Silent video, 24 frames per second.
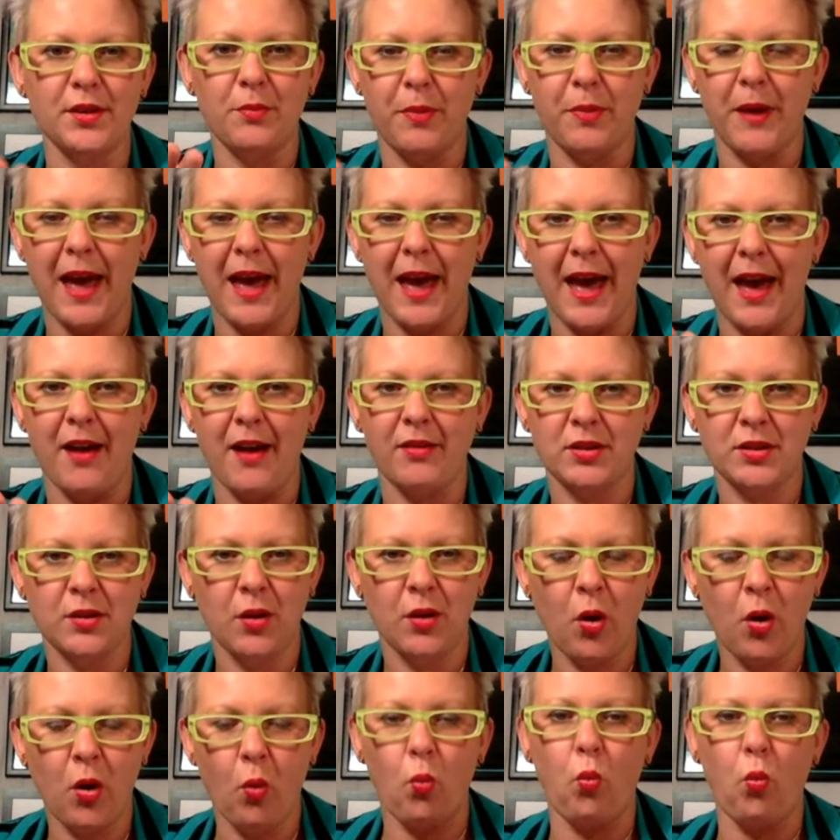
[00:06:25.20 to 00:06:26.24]
about
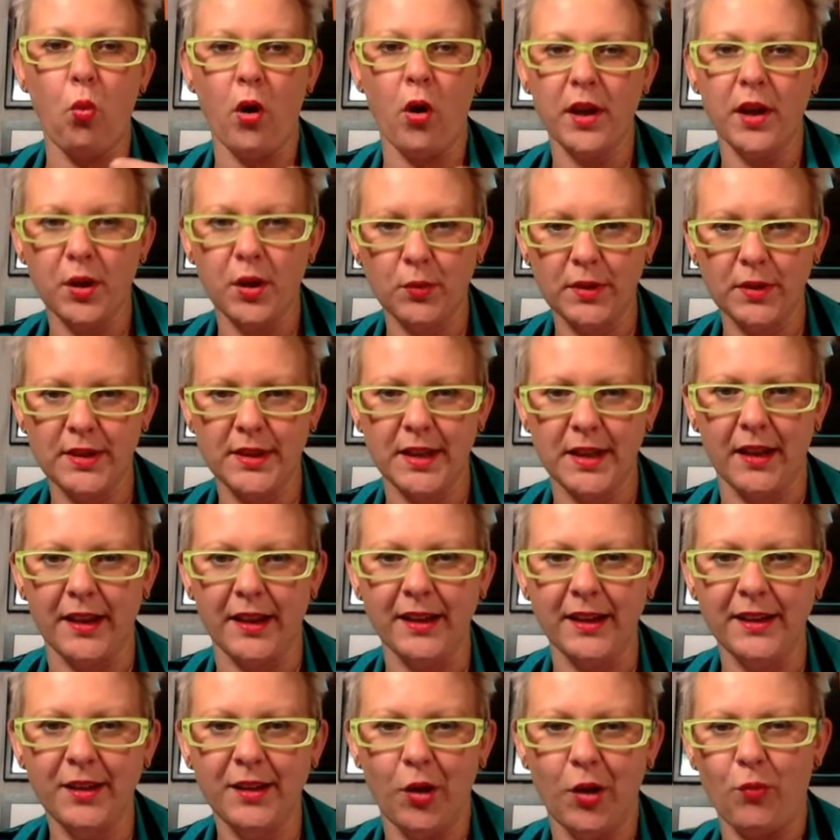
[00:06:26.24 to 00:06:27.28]
what you were
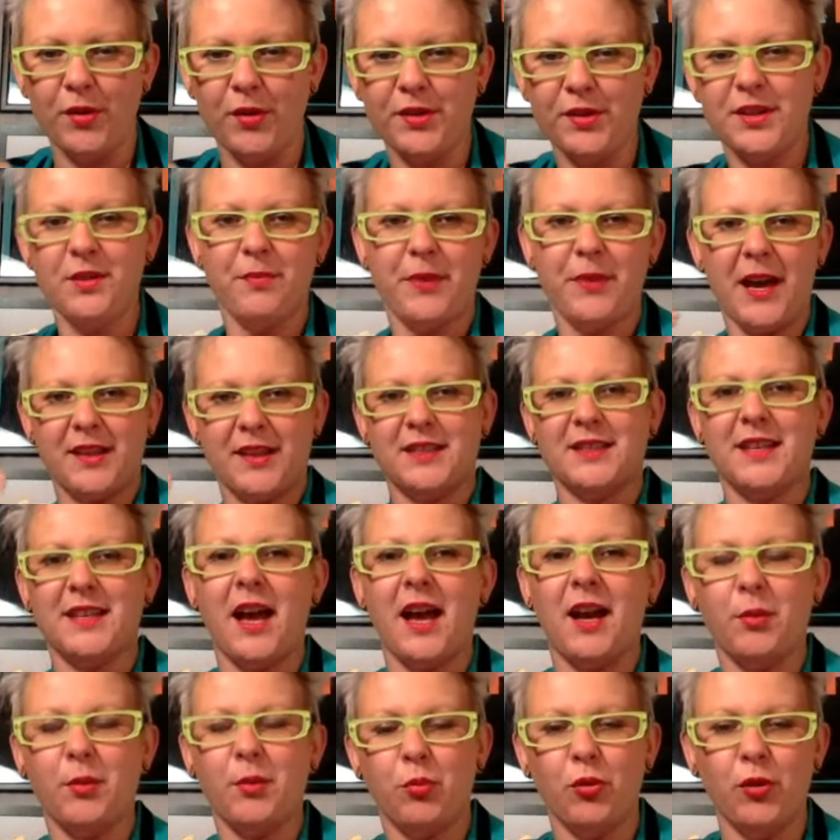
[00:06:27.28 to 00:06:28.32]
selling. It wasn't about the
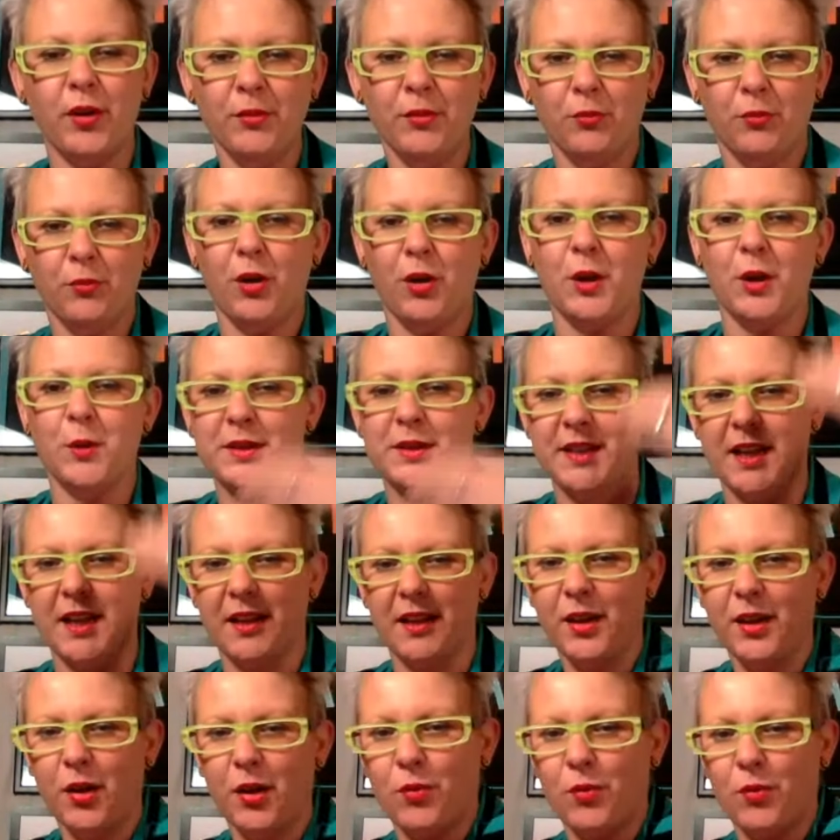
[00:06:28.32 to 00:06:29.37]
starting point, what you were
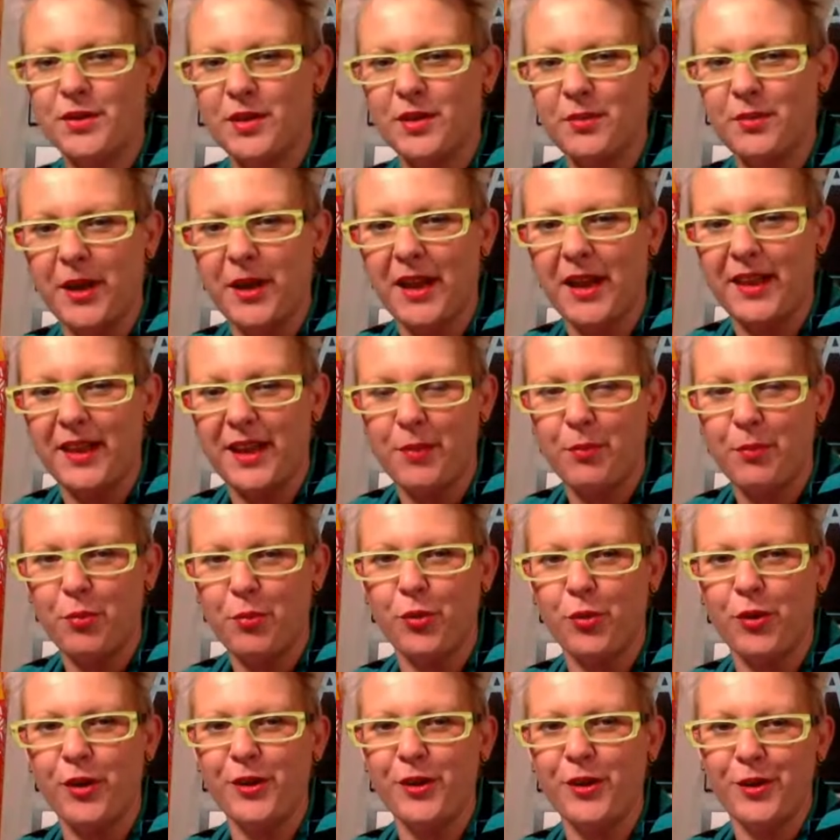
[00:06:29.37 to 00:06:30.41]
selling. It wasn't about the end
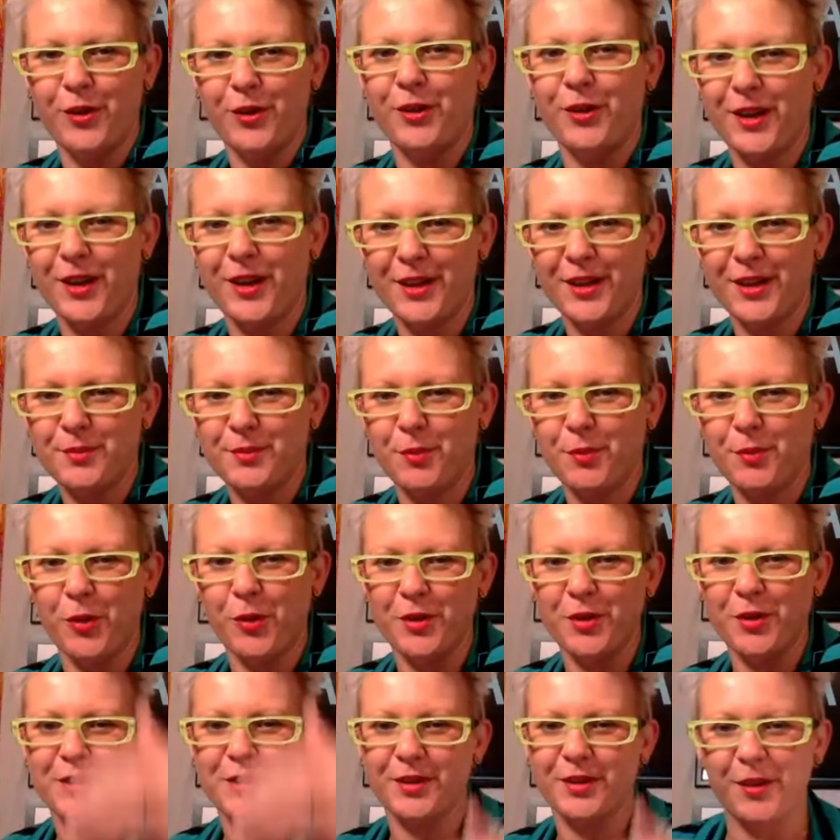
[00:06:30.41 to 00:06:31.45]
point, who the customer
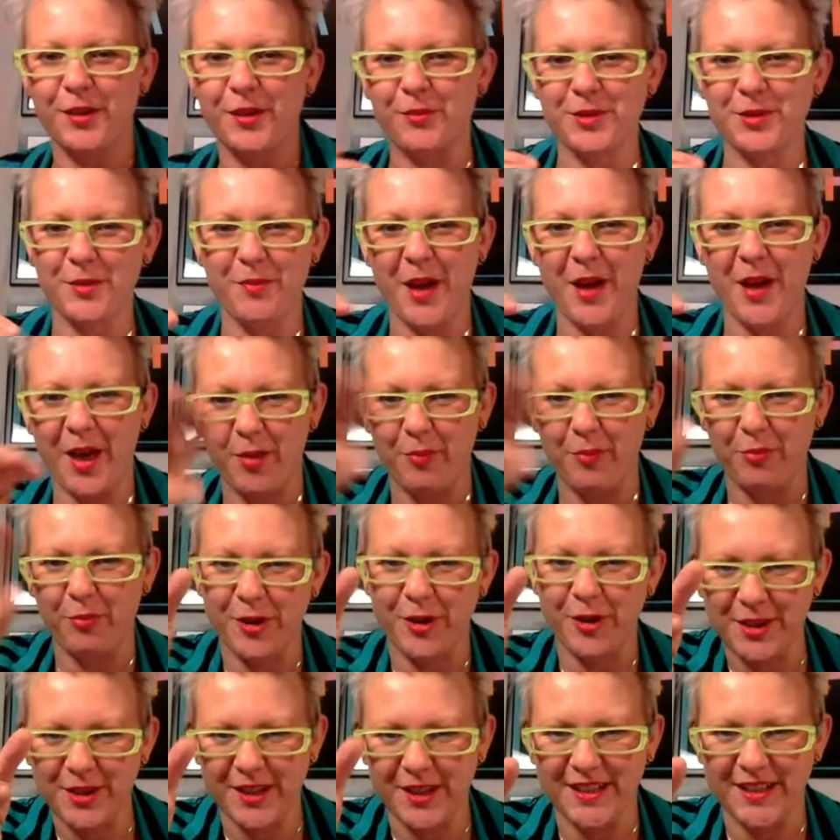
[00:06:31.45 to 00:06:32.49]
was. It was about the
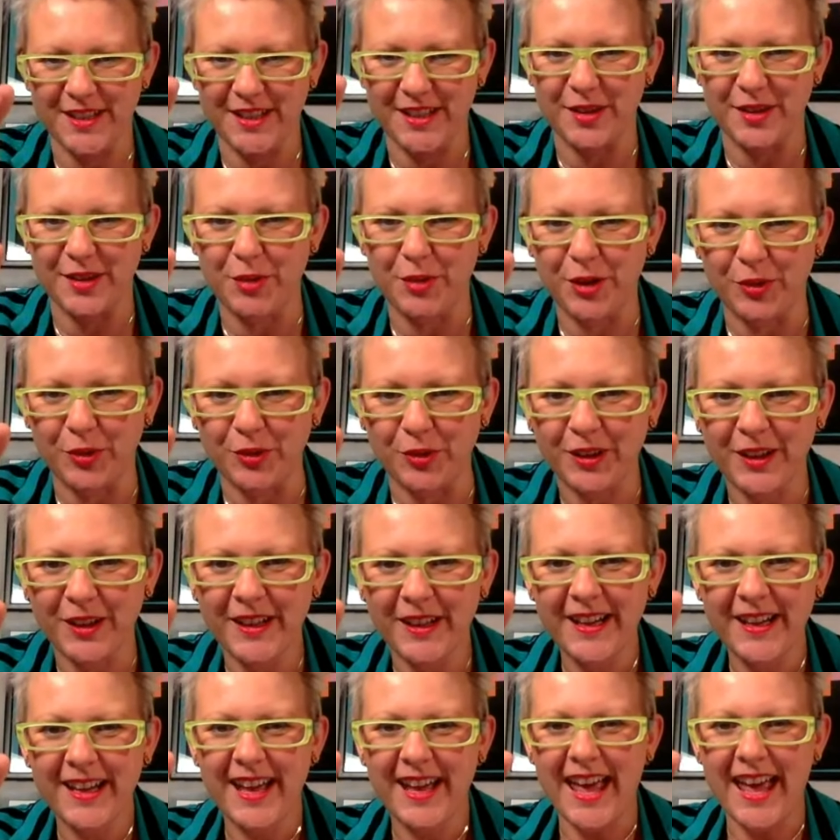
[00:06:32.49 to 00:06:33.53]
process in the middle
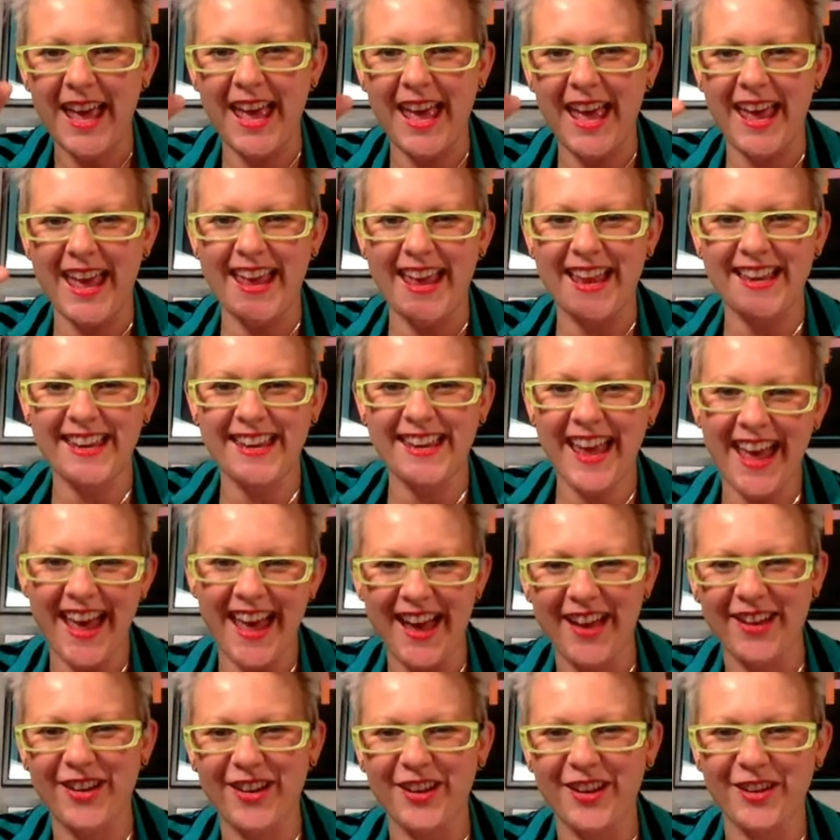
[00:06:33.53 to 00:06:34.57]
and
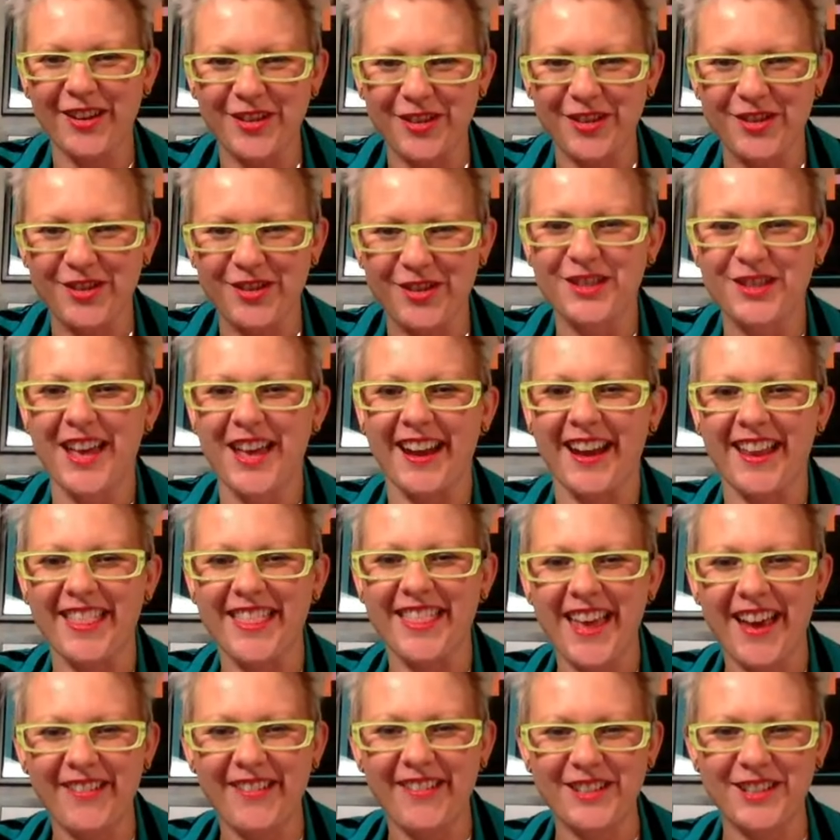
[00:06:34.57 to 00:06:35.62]
how to use that. And
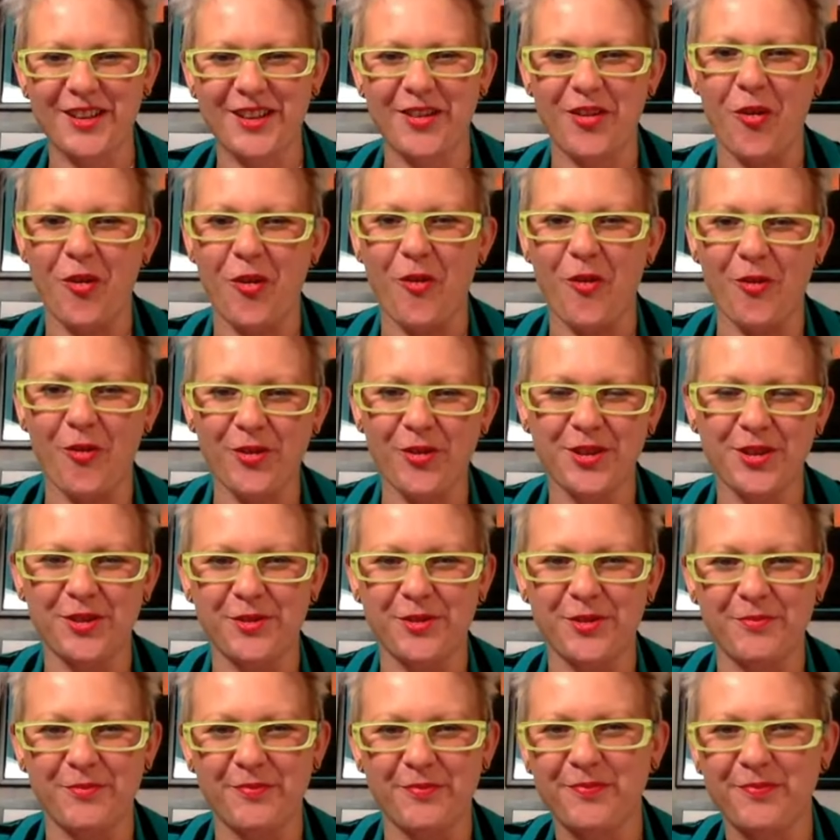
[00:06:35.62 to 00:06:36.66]
that was an
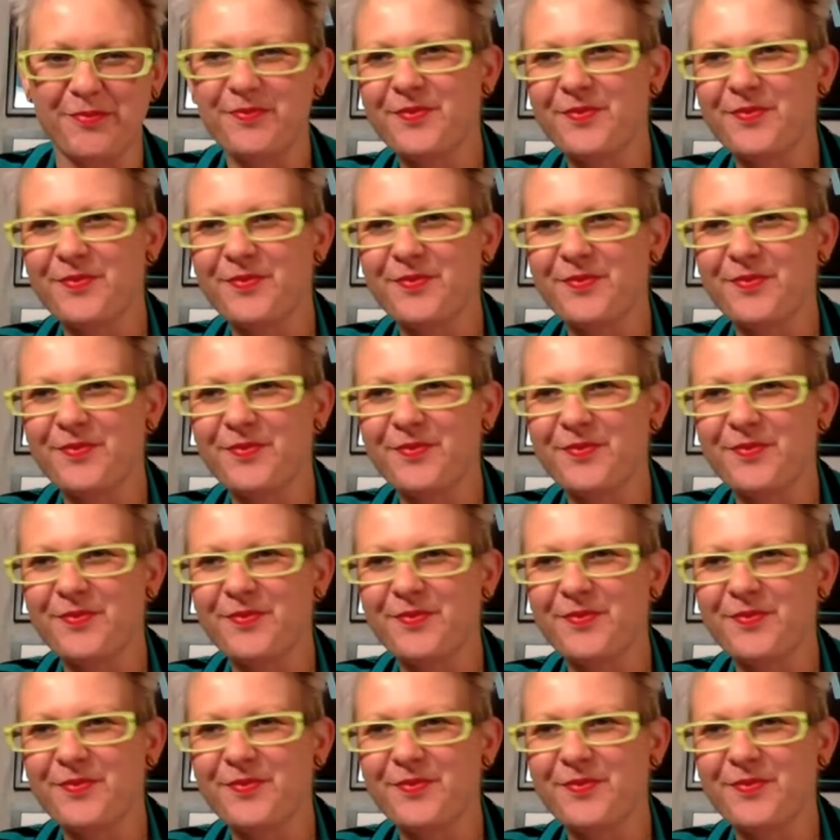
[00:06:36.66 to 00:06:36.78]
awesome,